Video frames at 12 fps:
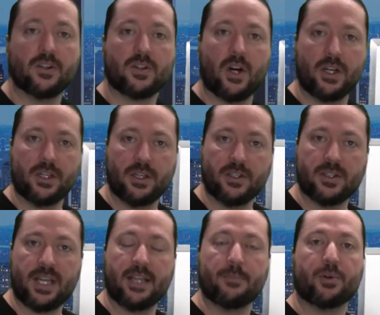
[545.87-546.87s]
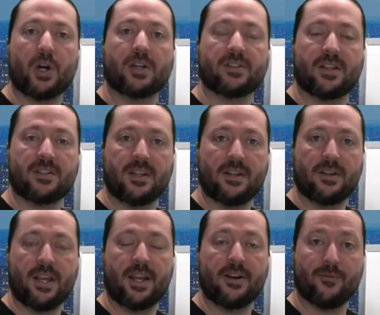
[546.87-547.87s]
you're starting to understand the process and
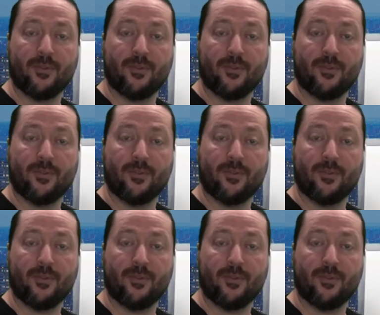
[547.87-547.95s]
it